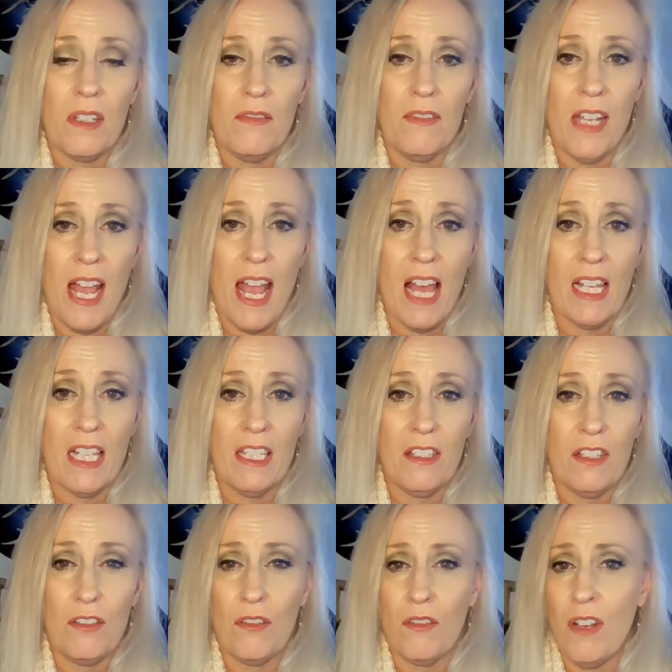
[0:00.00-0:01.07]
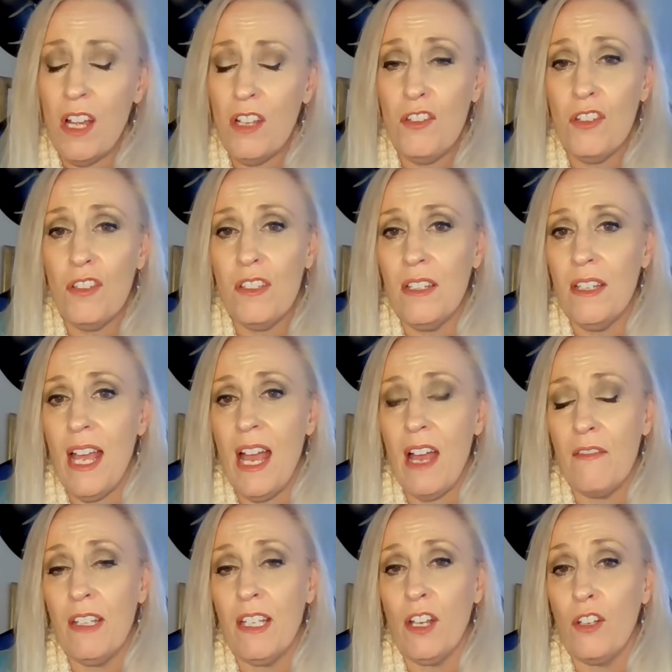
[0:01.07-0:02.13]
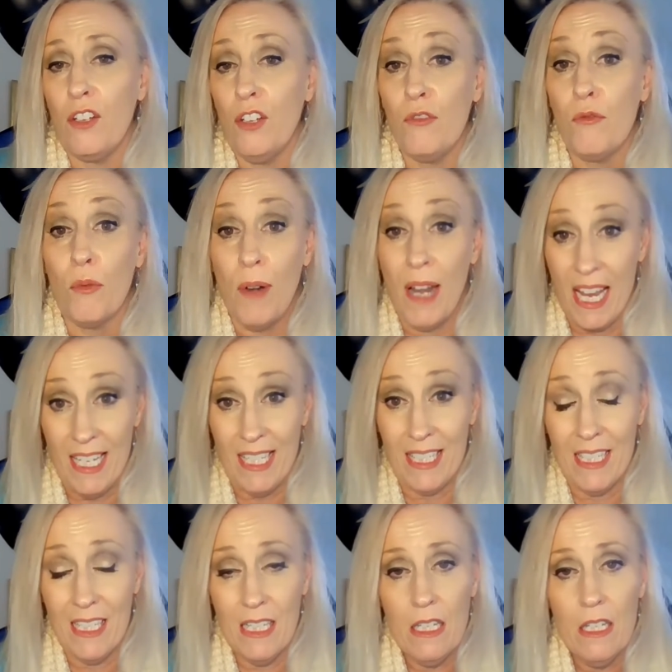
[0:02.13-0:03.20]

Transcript: of dialysis are not just in having a good rate.